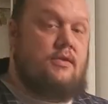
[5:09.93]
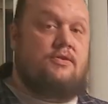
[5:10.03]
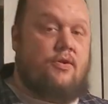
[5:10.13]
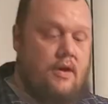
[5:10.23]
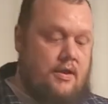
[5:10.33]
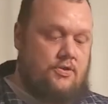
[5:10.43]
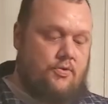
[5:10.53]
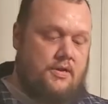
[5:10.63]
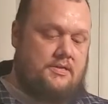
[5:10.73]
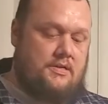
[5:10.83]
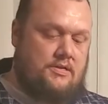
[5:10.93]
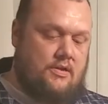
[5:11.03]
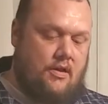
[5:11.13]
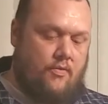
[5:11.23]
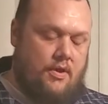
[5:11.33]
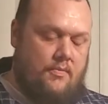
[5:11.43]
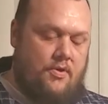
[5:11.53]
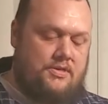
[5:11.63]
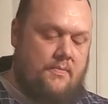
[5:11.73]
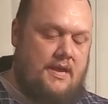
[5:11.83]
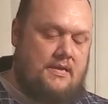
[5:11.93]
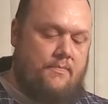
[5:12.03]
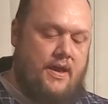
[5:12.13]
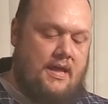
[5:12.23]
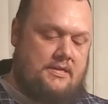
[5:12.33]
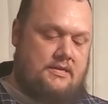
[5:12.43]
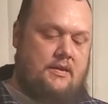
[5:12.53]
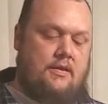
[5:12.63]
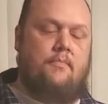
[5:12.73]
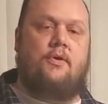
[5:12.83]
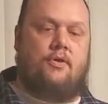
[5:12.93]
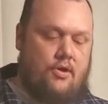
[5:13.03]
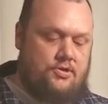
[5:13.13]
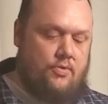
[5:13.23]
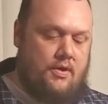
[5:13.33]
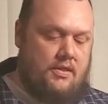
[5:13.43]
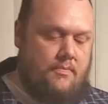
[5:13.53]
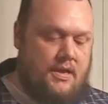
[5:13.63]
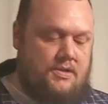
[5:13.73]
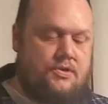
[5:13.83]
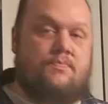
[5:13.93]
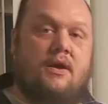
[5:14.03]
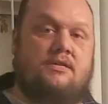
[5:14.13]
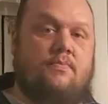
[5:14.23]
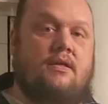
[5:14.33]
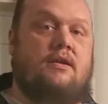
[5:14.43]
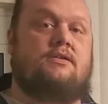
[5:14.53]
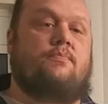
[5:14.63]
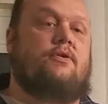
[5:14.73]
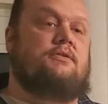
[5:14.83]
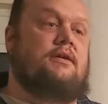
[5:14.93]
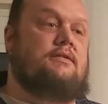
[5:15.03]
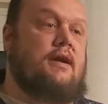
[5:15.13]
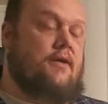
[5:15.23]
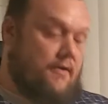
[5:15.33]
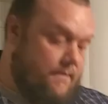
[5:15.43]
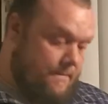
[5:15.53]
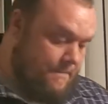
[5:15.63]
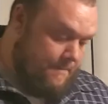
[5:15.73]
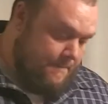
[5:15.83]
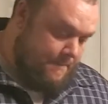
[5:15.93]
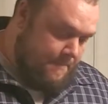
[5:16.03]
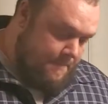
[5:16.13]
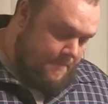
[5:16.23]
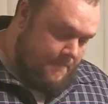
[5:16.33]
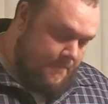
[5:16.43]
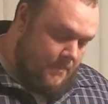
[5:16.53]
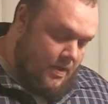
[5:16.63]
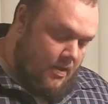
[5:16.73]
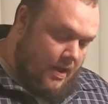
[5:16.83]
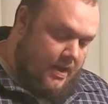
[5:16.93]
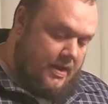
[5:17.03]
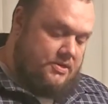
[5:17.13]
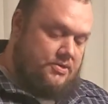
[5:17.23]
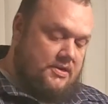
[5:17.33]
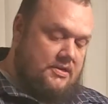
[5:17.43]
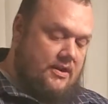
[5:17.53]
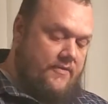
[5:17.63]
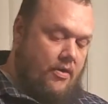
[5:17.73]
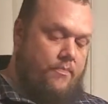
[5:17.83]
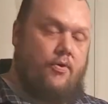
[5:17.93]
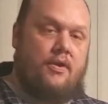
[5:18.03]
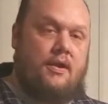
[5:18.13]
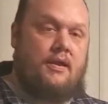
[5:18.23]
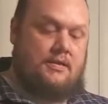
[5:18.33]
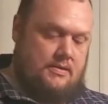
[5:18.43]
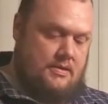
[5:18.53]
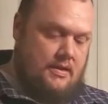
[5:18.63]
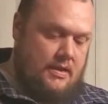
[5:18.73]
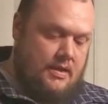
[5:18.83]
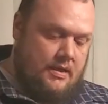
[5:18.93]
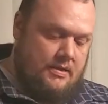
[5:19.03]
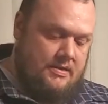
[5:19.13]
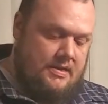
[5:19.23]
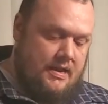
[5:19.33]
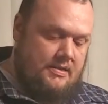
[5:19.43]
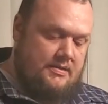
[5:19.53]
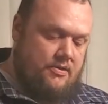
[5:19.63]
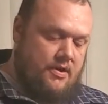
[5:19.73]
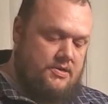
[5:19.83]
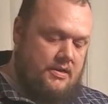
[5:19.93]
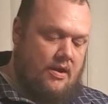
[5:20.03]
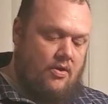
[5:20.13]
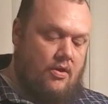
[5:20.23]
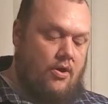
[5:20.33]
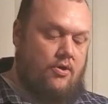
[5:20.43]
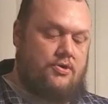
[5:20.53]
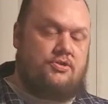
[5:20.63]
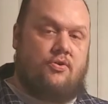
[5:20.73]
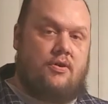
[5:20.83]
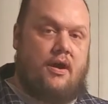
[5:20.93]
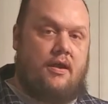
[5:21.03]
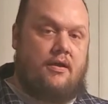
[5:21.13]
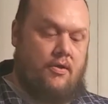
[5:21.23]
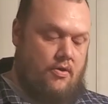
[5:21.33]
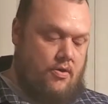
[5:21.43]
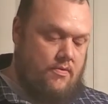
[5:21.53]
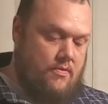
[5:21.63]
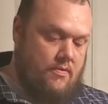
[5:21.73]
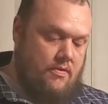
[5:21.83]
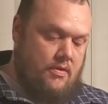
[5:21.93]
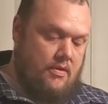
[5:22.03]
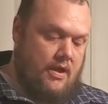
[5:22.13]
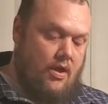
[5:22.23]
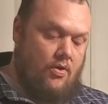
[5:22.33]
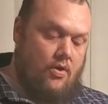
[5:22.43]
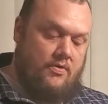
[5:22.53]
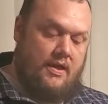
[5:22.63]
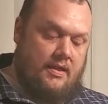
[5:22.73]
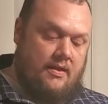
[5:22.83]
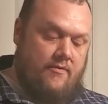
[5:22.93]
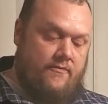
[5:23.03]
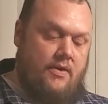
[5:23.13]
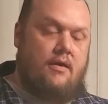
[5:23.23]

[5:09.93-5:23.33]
Sulcata tortoises are one of the most amazing pets, but they're also one of the biggest responsibilities a person can take on. I cannot stress enough how important it is to take consideration how large a sulcata can grow, how long they live,